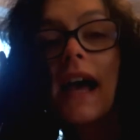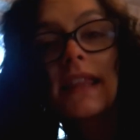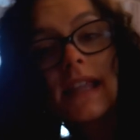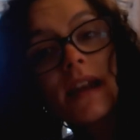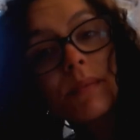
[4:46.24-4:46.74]

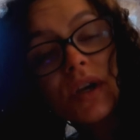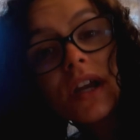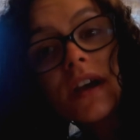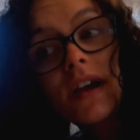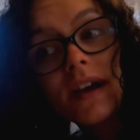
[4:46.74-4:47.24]
and then I'm
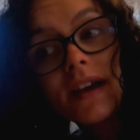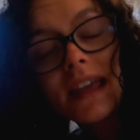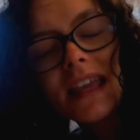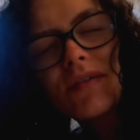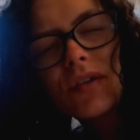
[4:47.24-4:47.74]
gonna
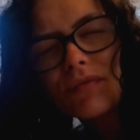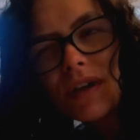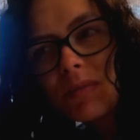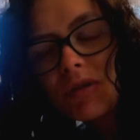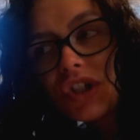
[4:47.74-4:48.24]
either
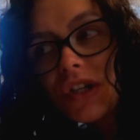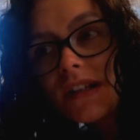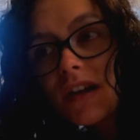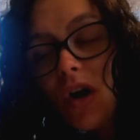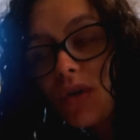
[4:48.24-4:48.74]
reproduce
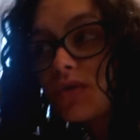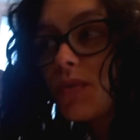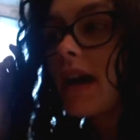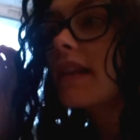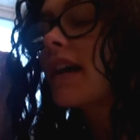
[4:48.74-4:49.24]
an old
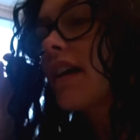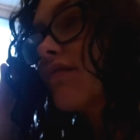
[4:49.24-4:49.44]
one that